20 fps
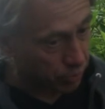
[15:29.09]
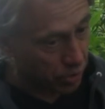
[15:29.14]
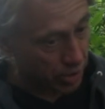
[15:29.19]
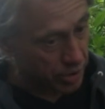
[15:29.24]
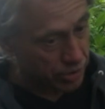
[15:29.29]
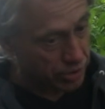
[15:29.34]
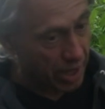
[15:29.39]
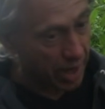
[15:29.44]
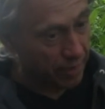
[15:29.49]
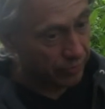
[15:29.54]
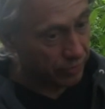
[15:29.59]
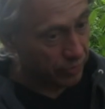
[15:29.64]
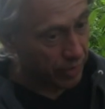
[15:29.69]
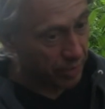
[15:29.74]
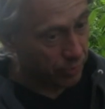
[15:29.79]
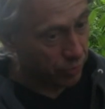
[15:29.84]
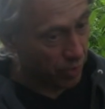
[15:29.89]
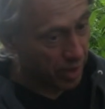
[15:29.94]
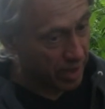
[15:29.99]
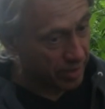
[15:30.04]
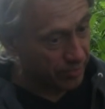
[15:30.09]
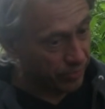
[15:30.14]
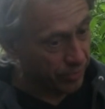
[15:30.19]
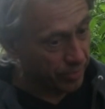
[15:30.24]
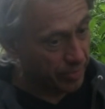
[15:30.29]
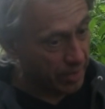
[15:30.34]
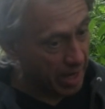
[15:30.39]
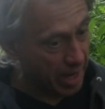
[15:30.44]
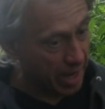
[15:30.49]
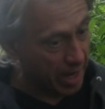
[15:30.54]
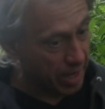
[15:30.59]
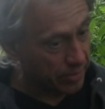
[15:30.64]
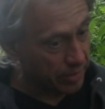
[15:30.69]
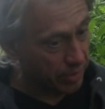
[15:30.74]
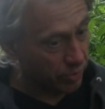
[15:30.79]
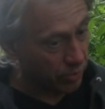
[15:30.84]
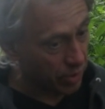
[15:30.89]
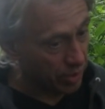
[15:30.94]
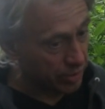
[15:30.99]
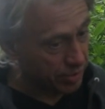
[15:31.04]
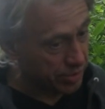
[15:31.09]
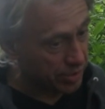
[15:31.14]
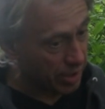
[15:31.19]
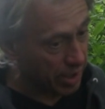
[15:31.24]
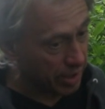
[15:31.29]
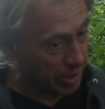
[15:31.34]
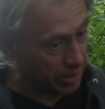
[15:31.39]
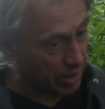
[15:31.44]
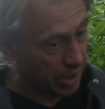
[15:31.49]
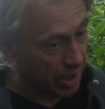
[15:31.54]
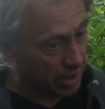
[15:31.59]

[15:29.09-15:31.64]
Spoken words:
Bridge after they prayed for me, and they were out of sight.